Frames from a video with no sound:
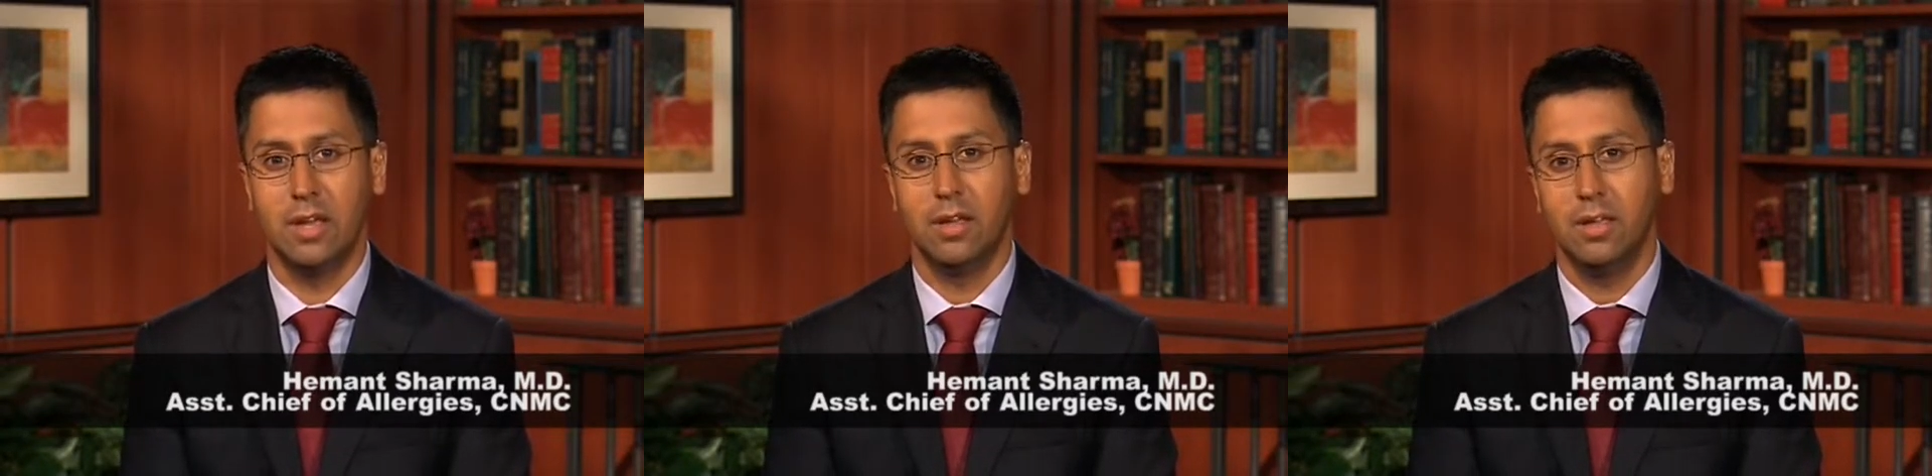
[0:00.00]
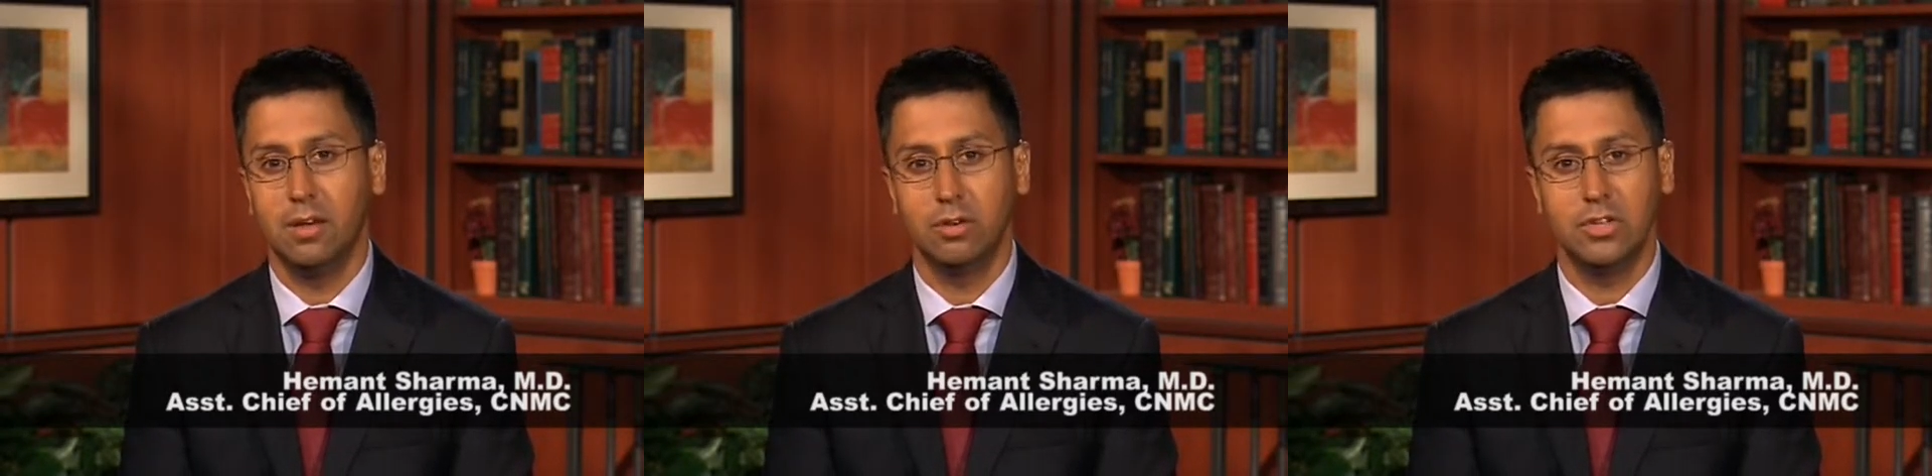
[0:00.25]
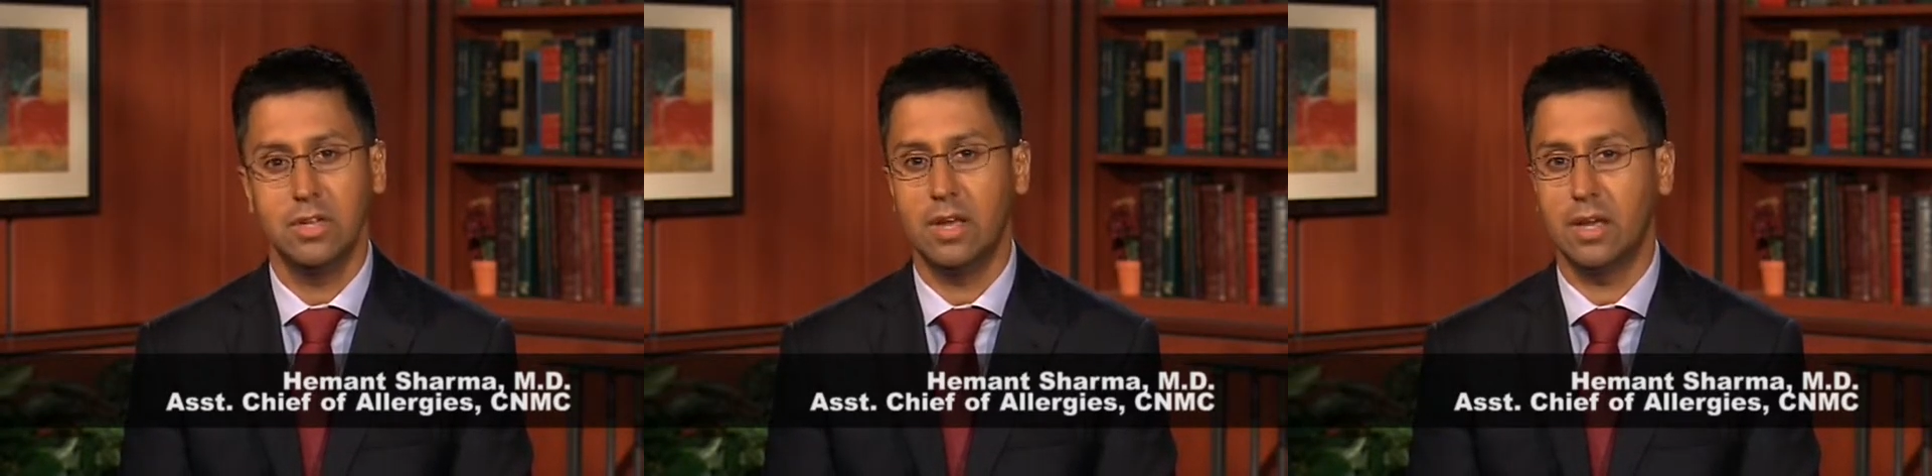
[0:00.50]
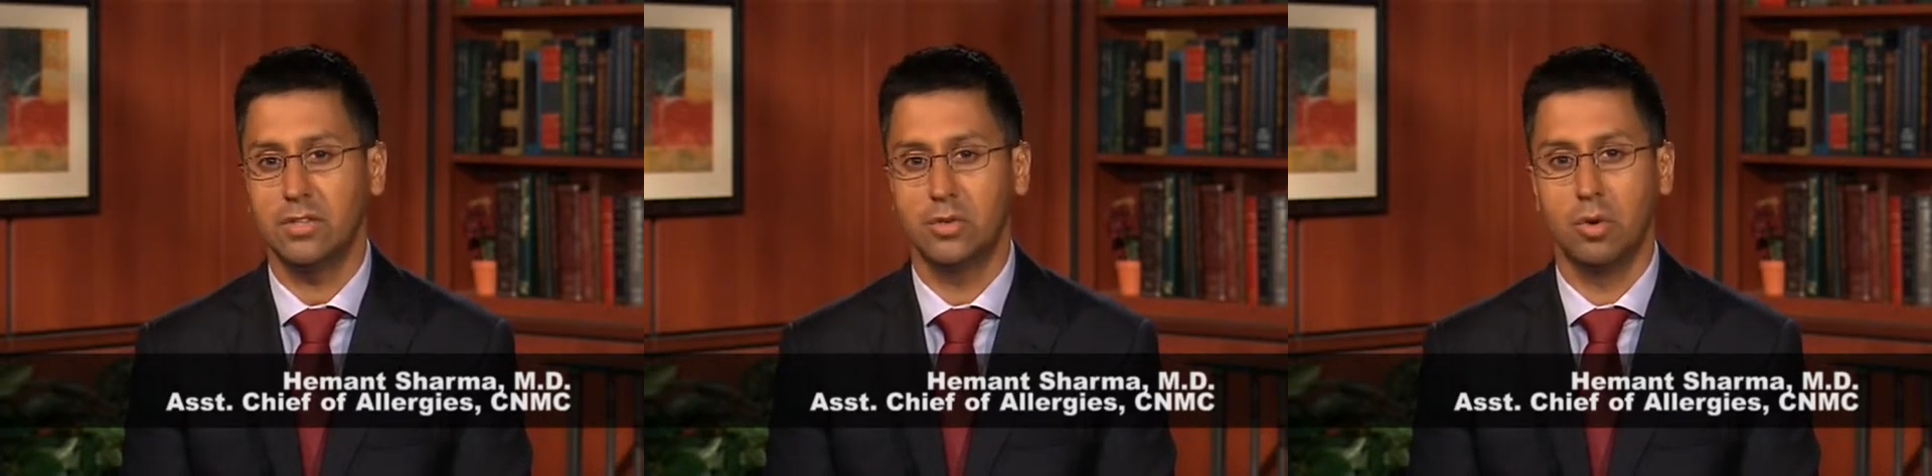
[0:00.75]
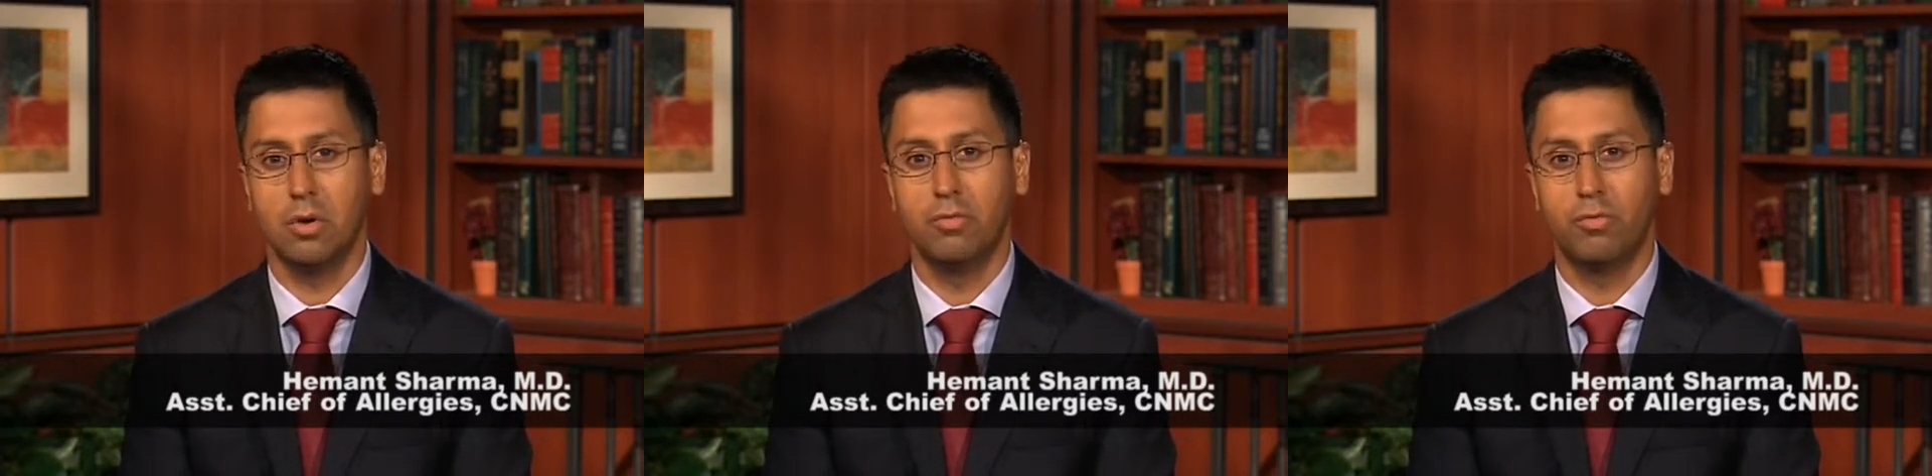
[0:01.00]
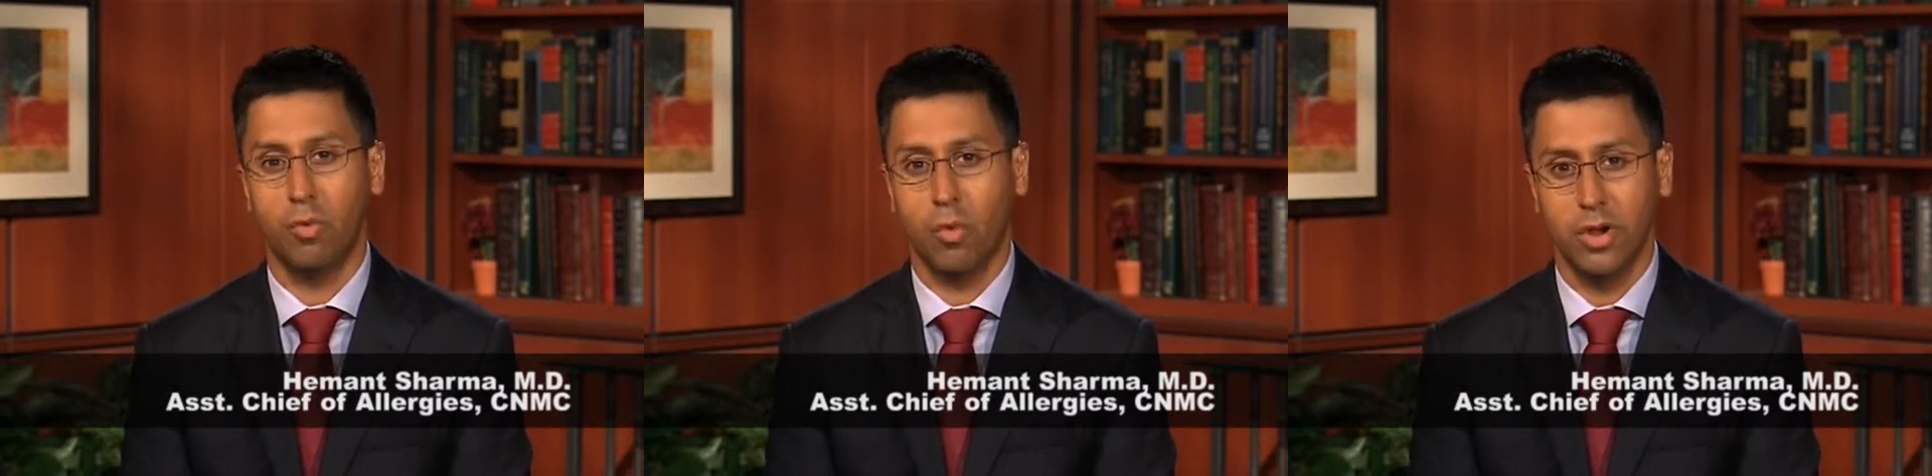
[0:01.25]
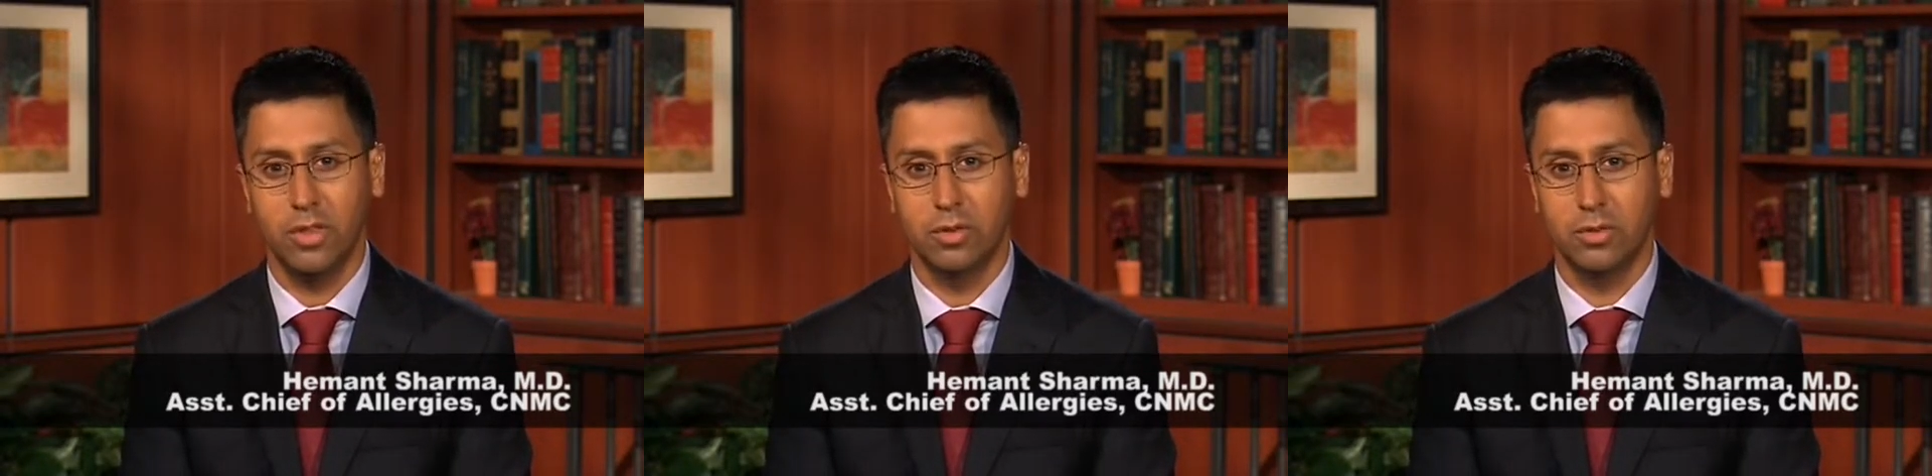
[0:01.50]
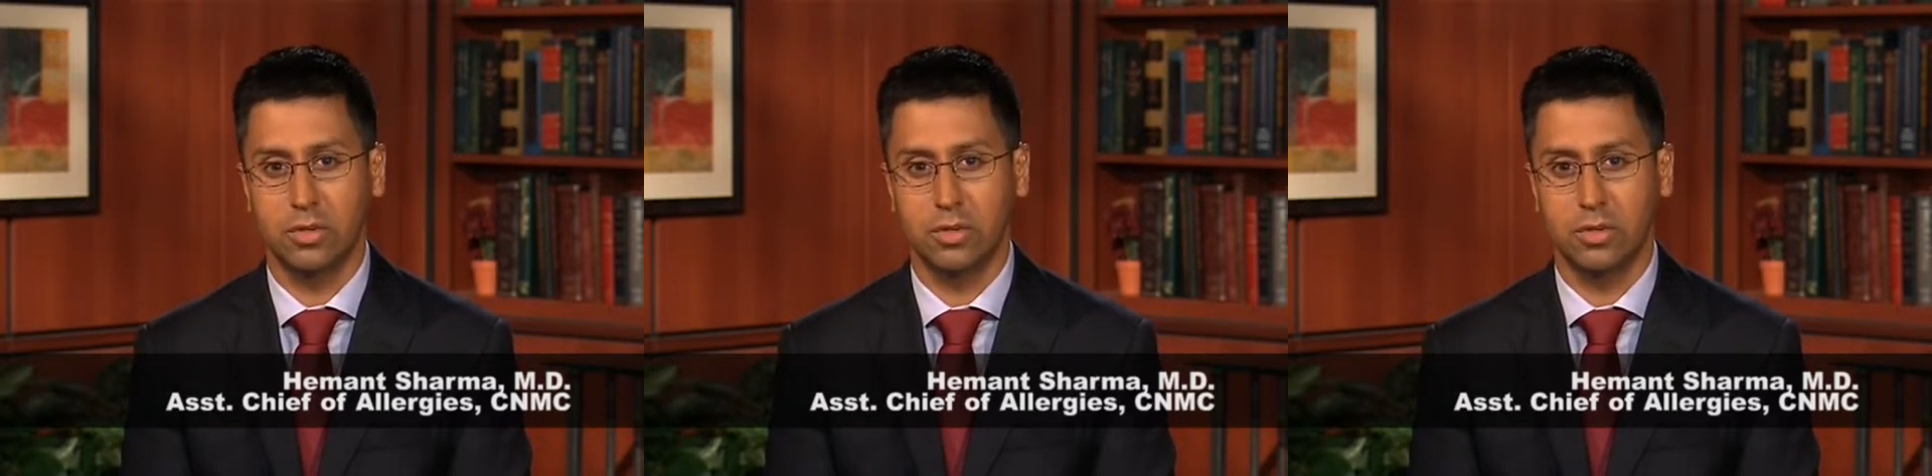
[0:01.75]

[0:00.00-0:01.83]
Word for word: he or she has to avoid those